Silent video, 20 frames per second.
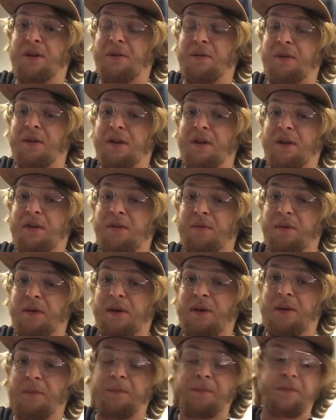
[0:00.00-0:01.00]
3,
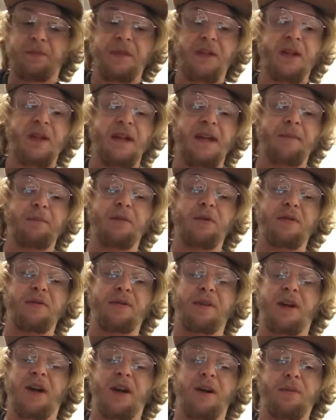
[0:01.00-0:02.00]
3, and
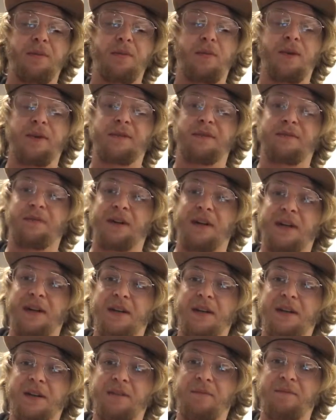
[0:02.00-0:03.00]
move it up 1 fret,